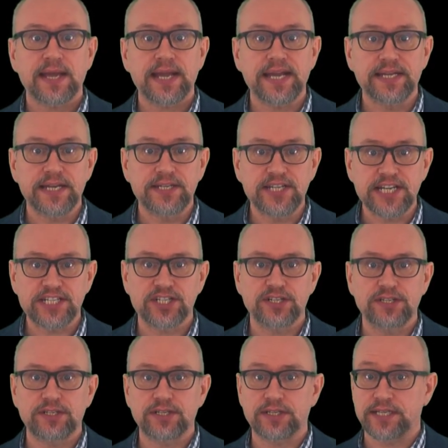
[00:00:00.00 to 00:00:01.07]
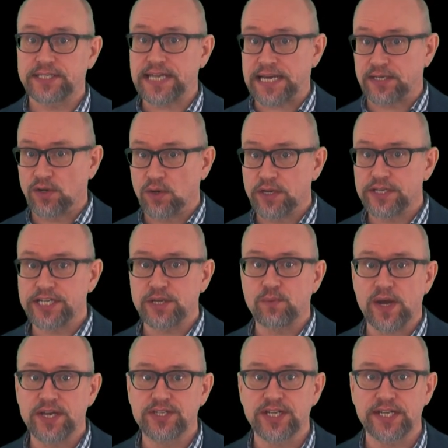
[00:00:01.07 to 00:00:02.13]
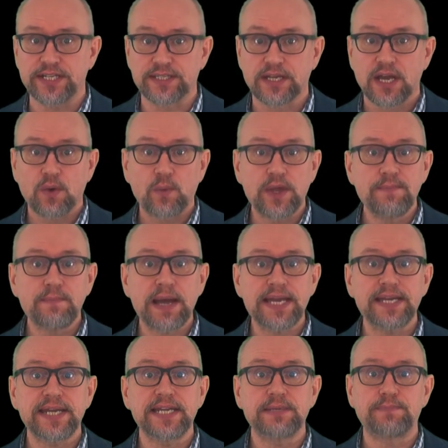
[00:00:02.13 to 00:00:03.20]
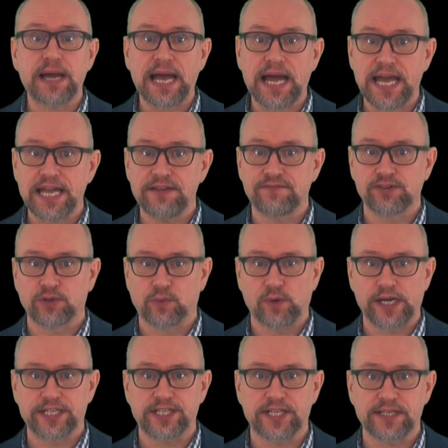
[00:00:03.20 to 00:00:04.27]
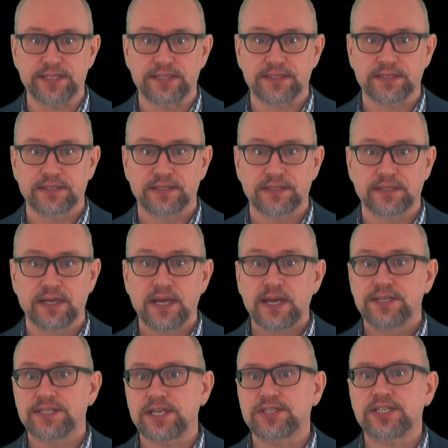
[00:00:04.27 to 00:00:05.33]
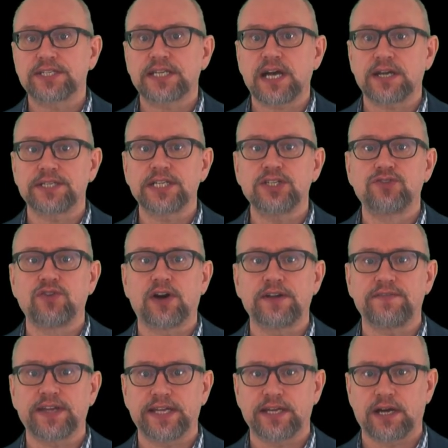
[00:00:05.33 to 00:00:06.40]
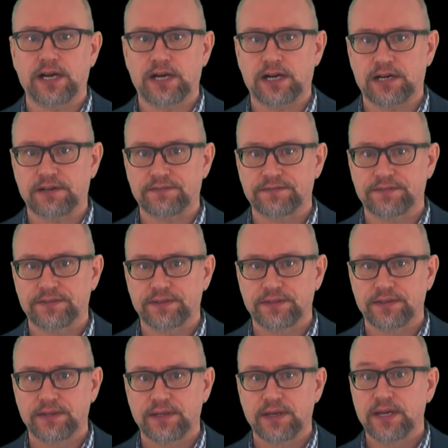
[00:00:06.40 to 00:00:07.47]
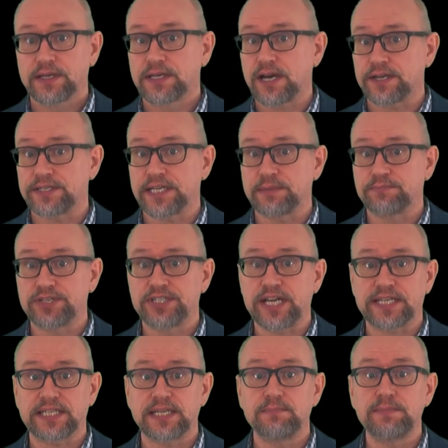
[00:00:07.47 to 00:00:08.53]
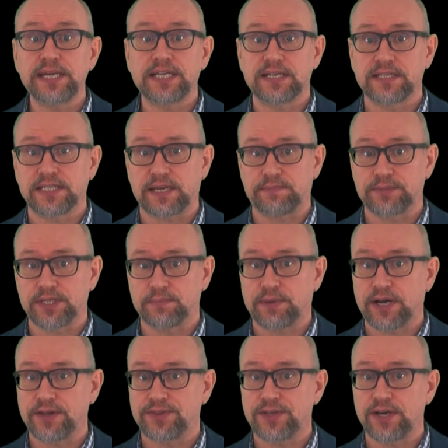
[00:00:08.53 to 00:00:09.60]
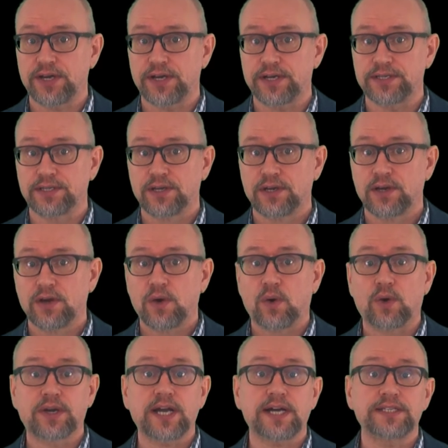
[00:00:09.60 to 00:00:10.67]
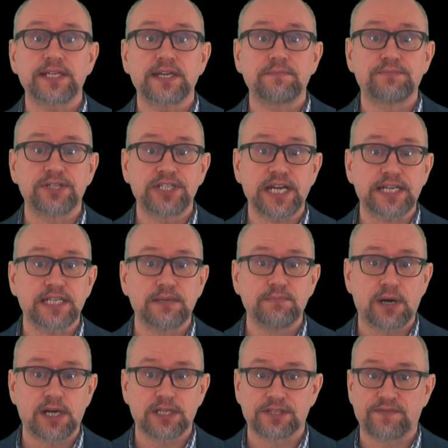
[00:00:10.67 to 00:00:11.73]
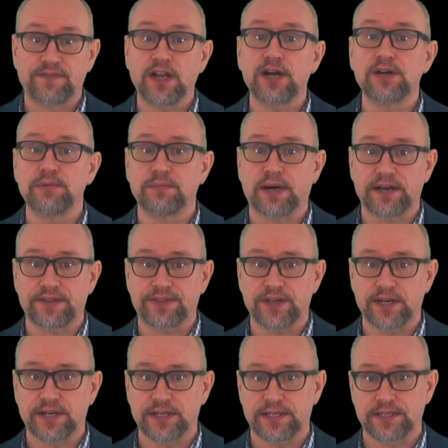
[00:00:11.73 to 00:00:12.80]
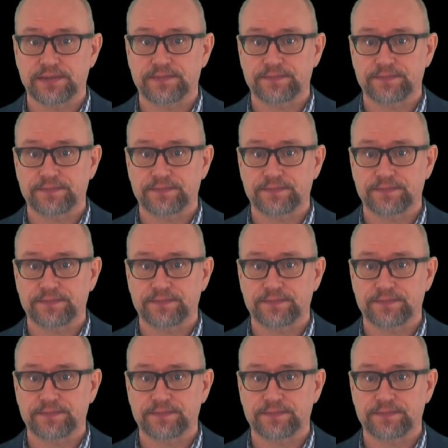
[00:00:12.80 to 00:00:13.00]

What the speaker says: In addition to the technology wedges, we may need behavioural wedges, such as cutting driving in half, cutting projected meat consumption by a third, or cutting projected miles flown by a third.